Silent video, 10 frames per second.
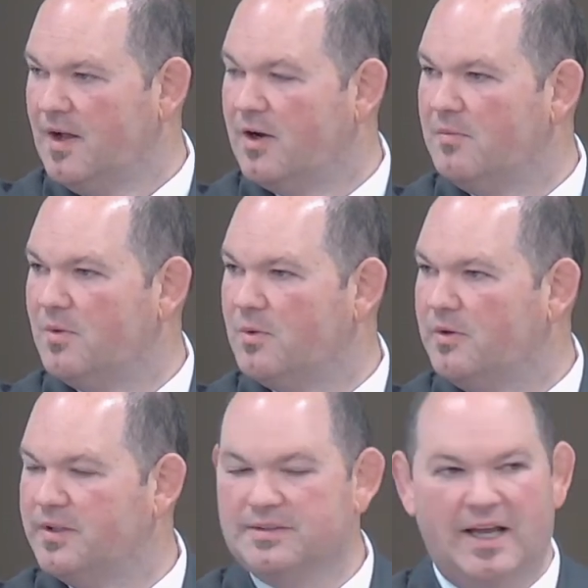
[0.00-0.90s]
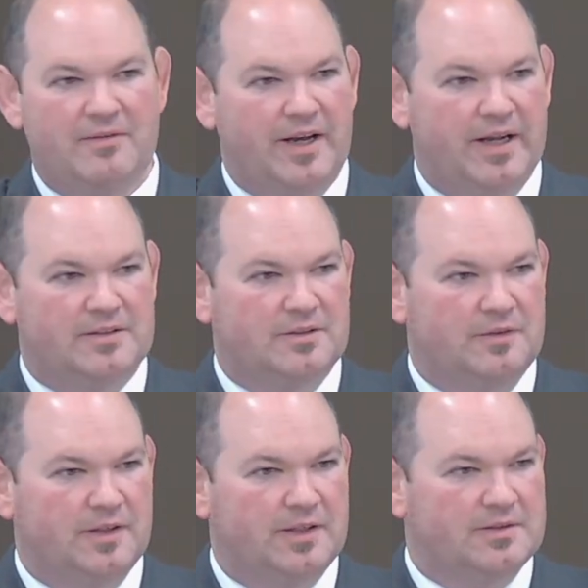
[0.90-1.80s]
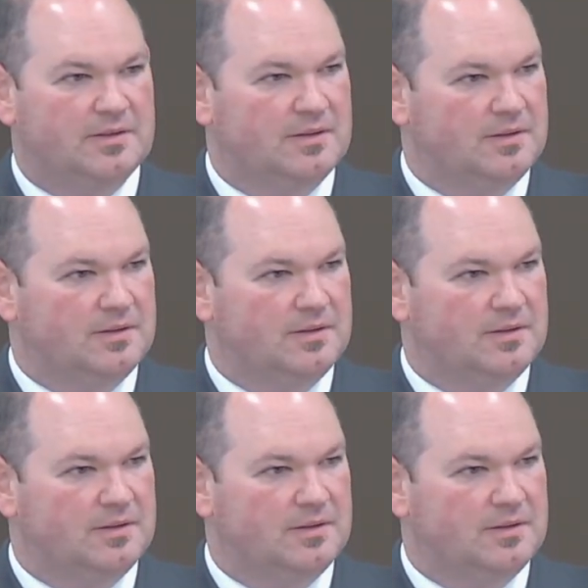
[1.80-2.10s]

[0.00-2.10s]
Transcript: How come the world doesn't have an answer for this?